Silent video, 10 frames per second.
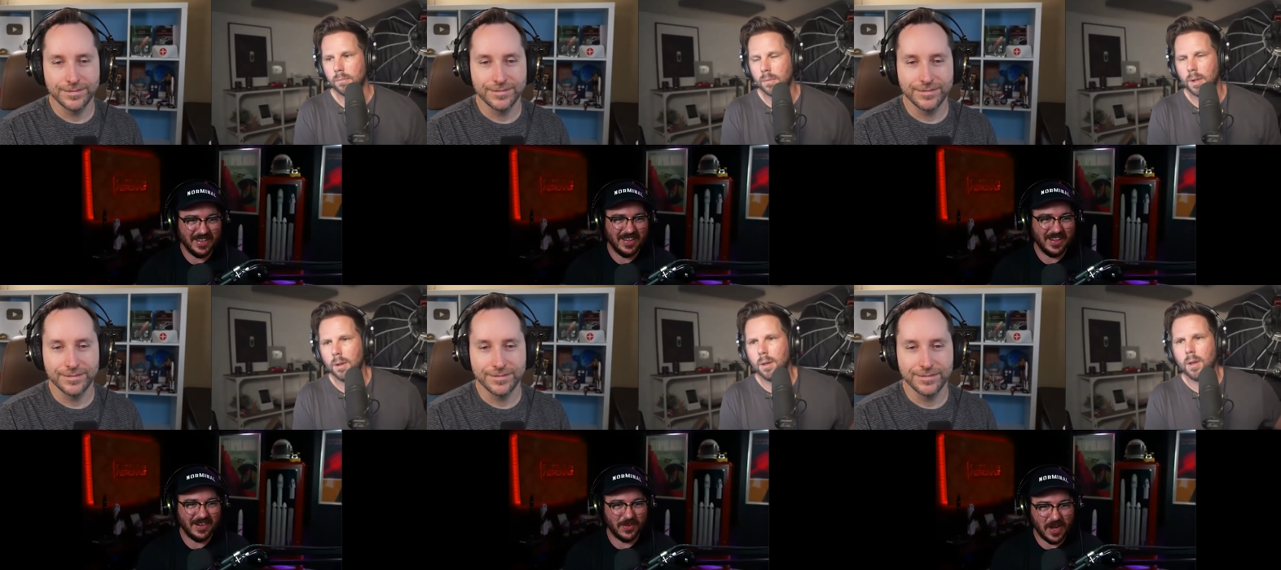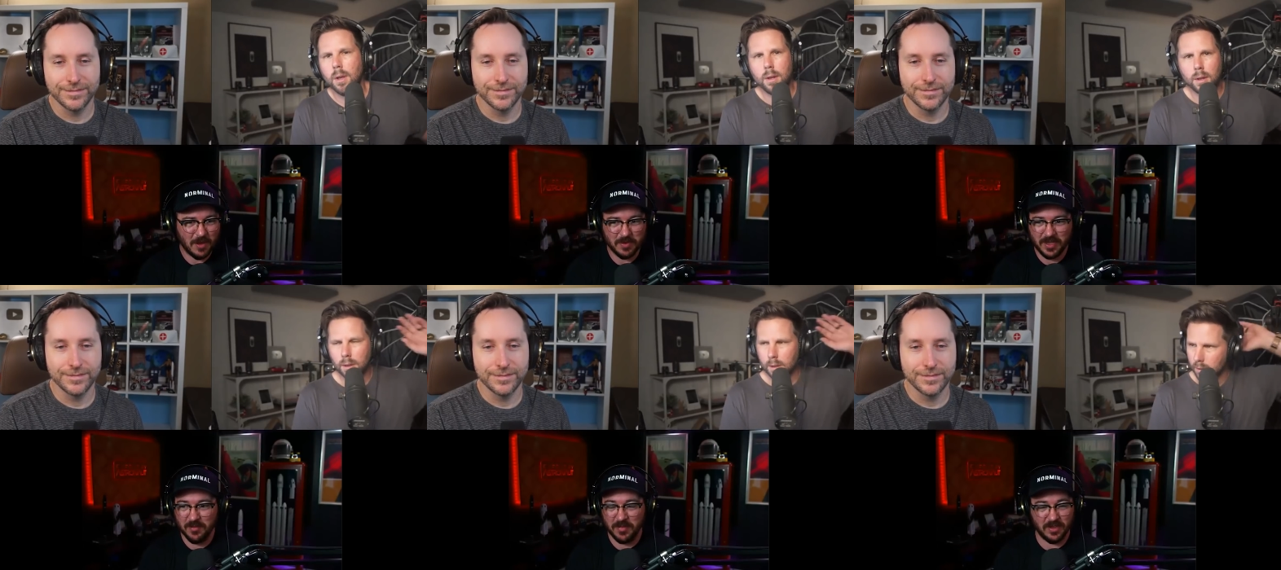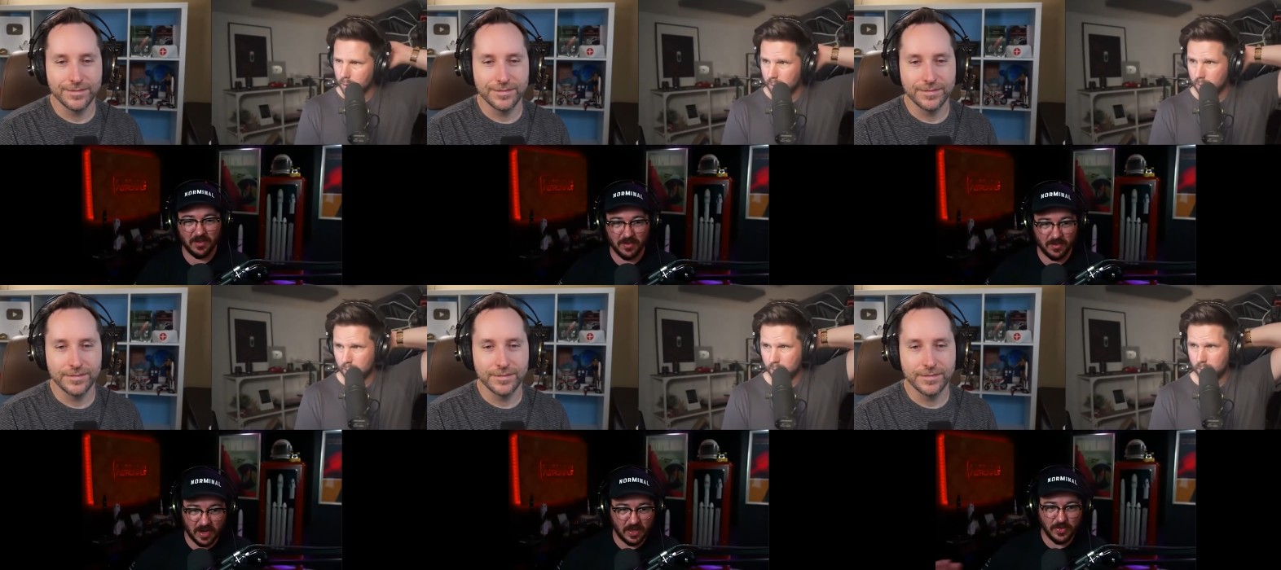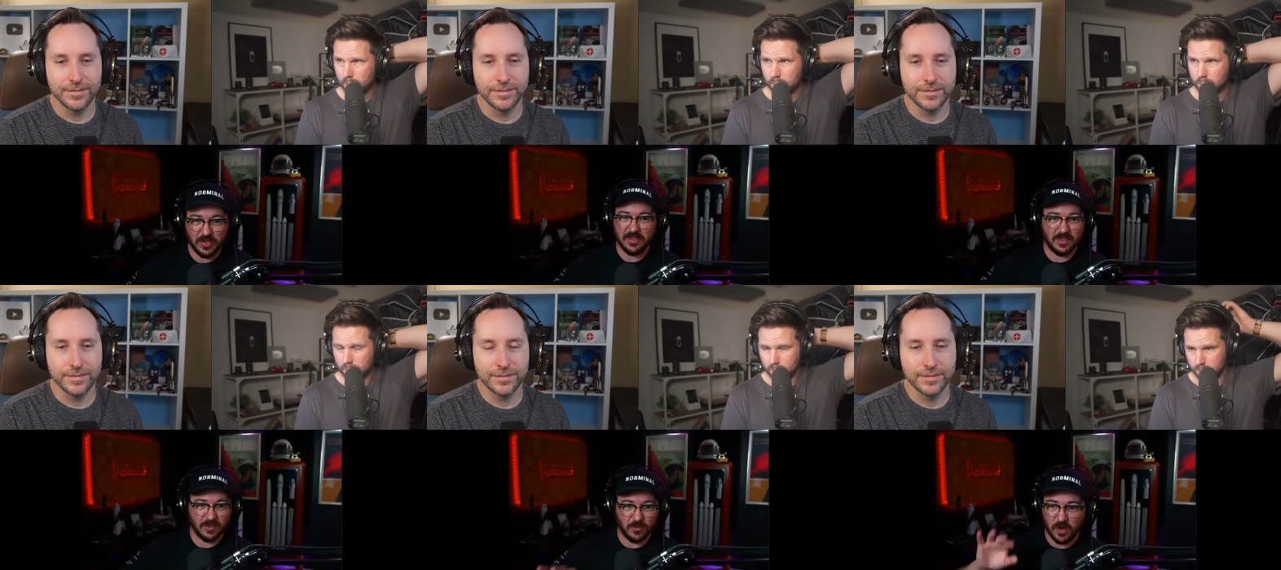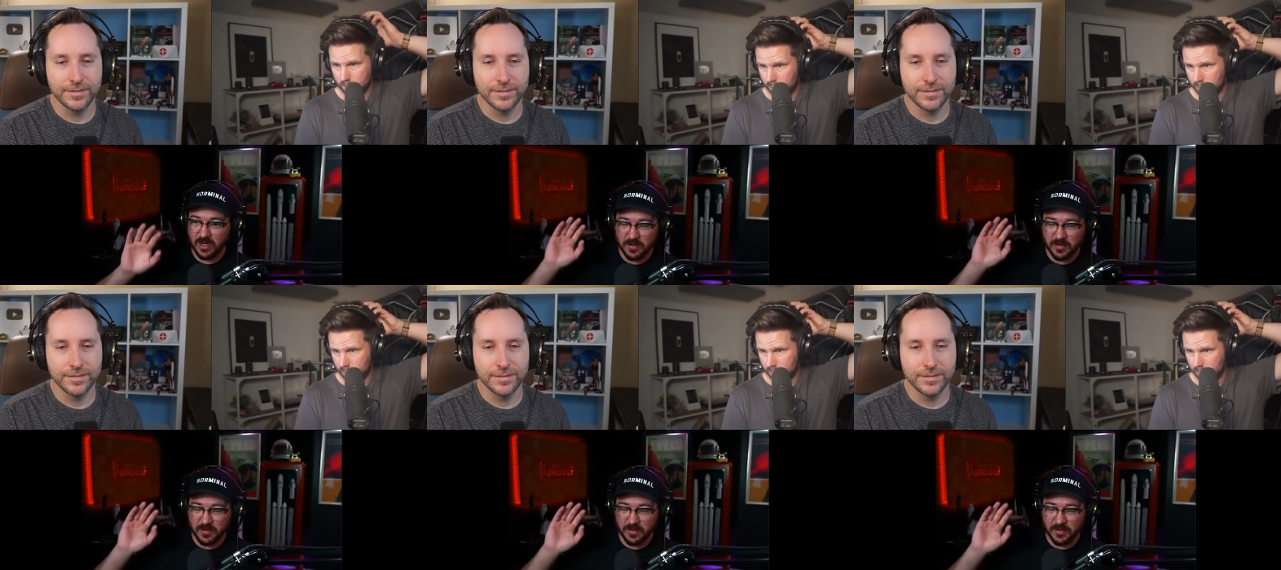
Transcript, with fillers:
Speaker 1: another hop again. But it, I think they're wanting